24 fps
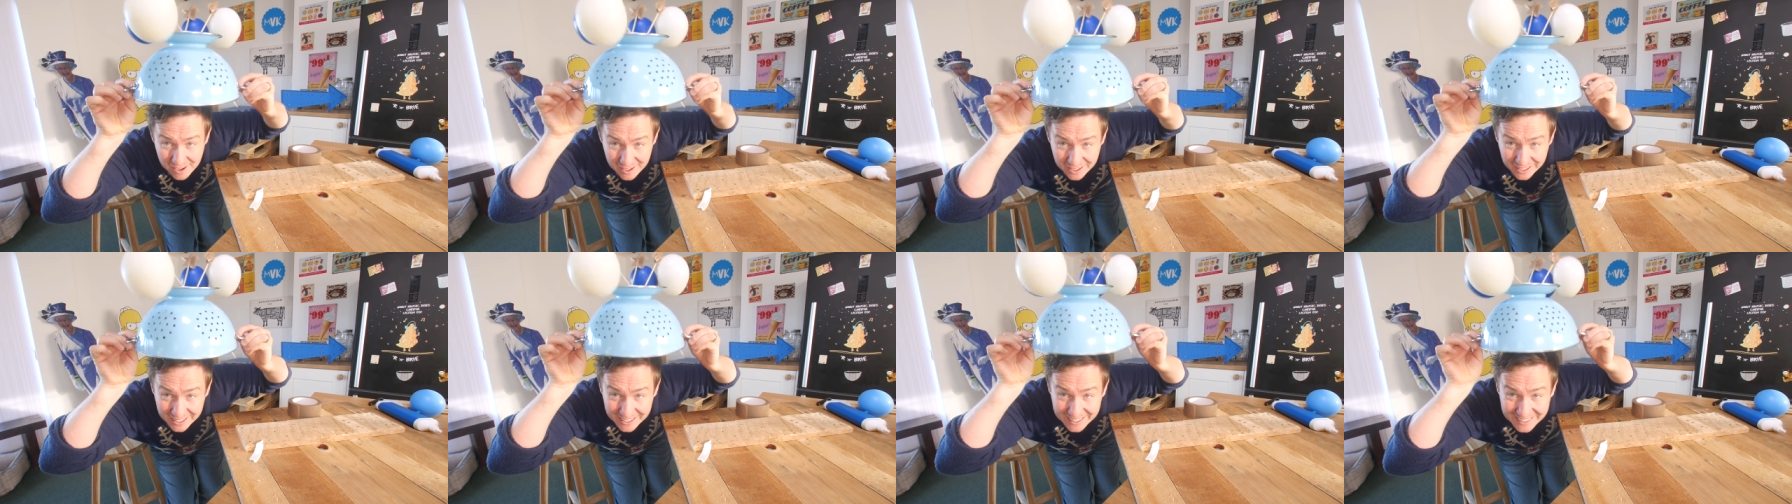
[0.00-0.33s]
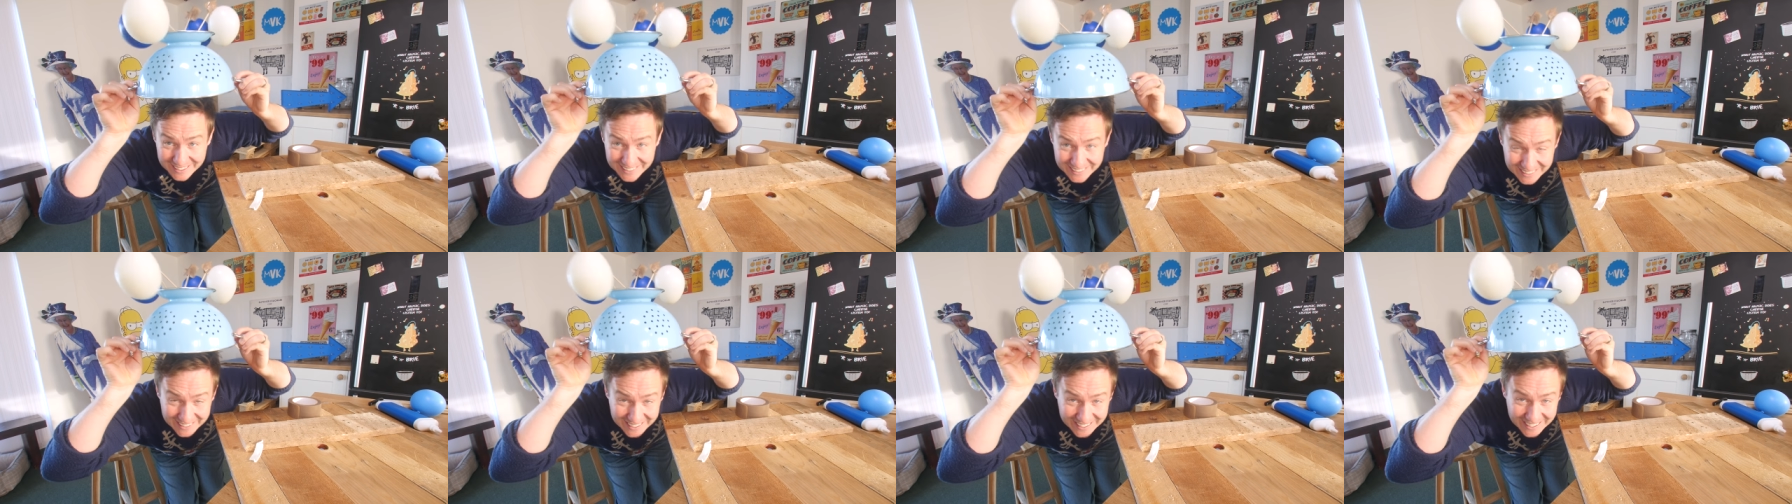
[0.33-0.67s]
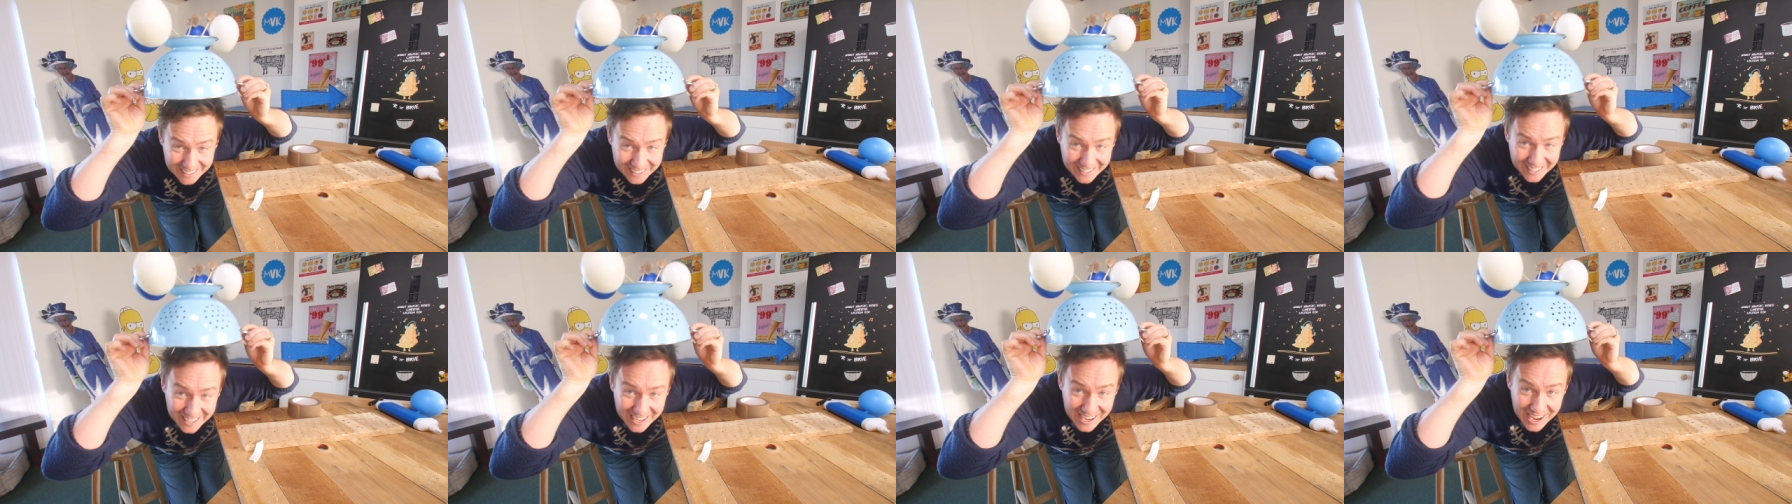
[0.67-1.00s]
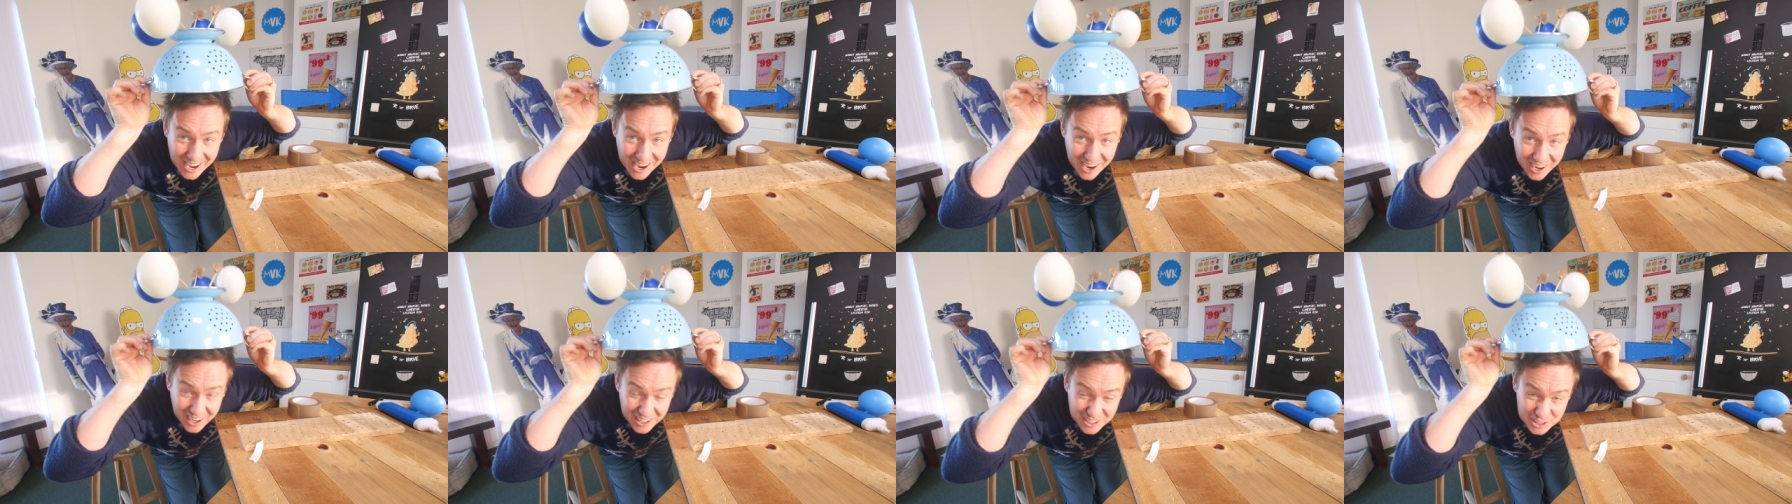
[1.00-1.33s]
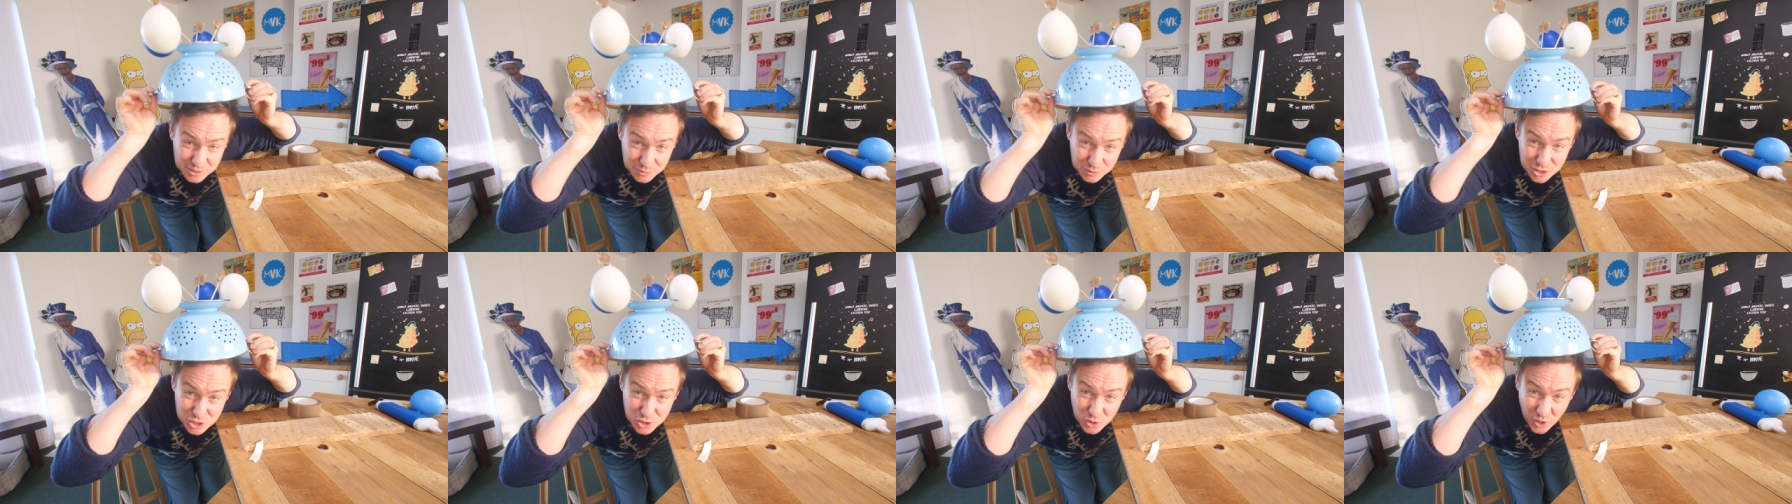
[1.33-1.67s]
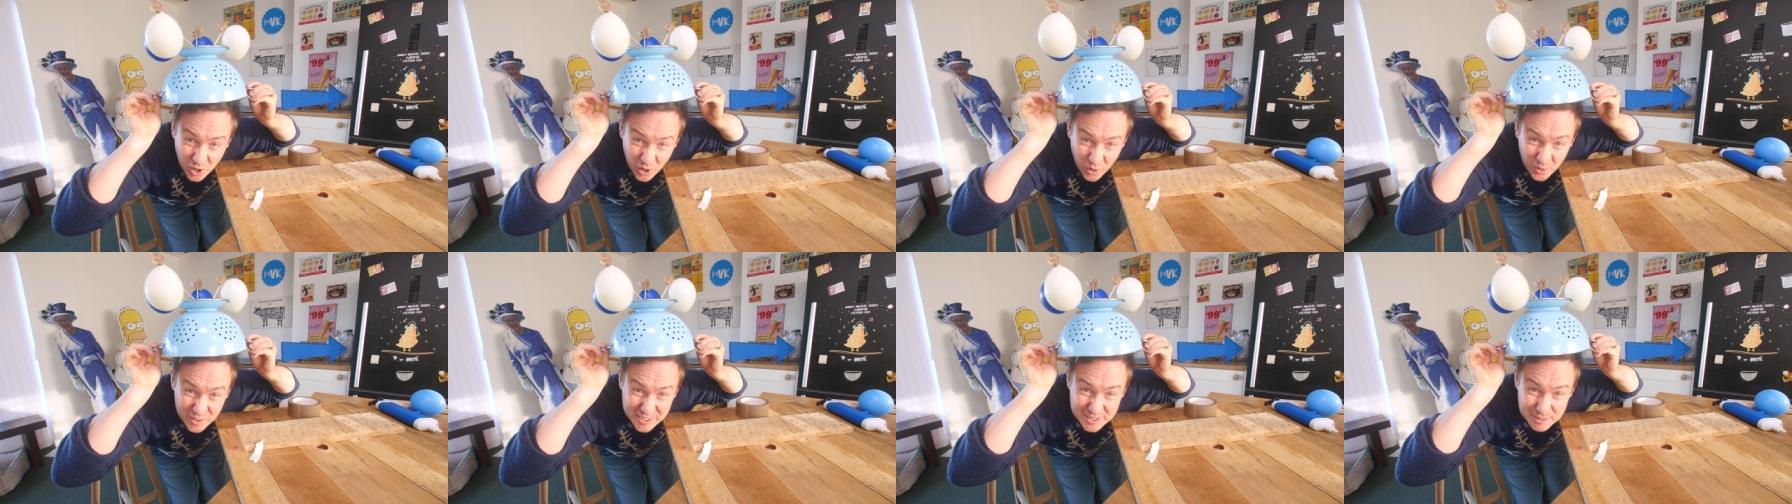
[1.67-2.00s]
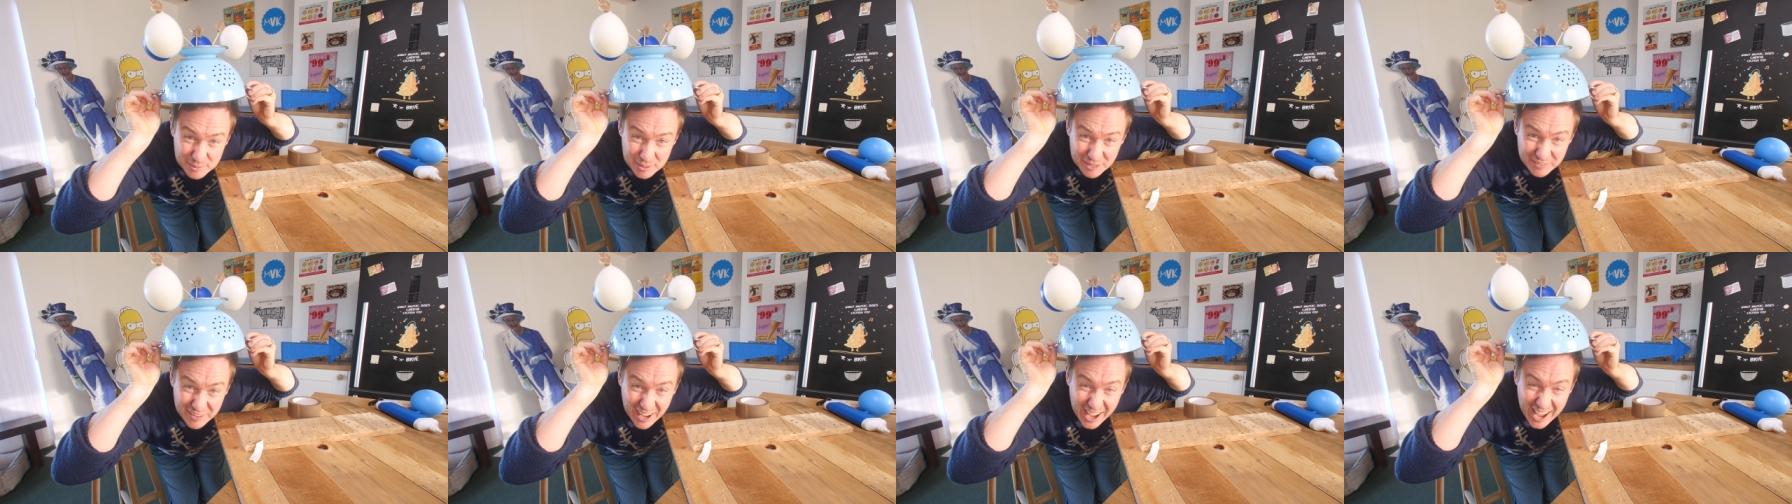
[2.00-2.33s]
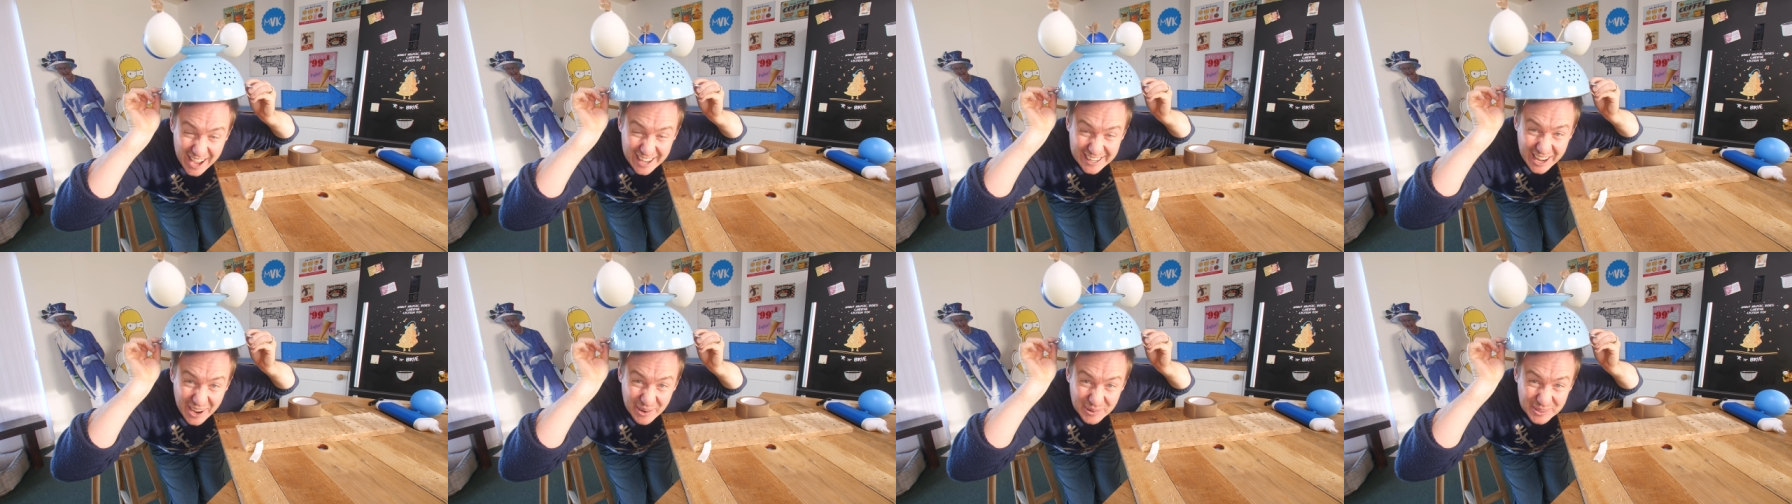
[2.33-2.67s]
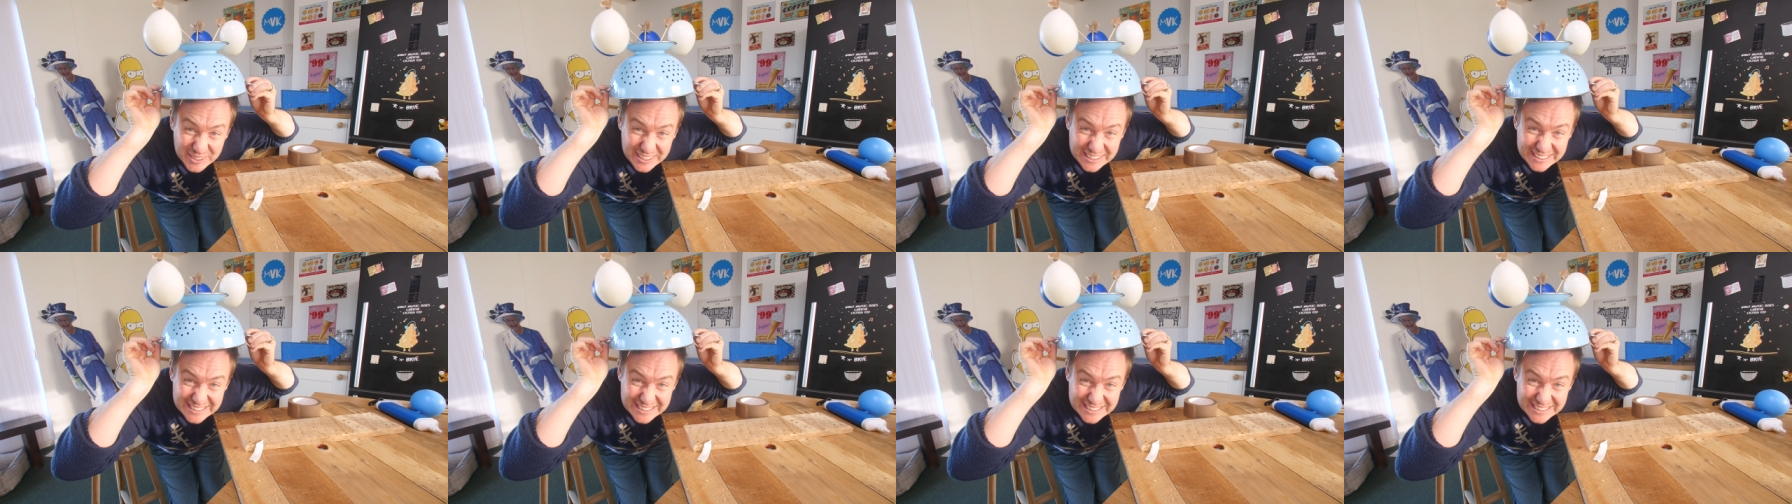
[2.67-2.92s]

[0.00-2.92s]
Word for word: I just want to try it on as a bit of a hat now.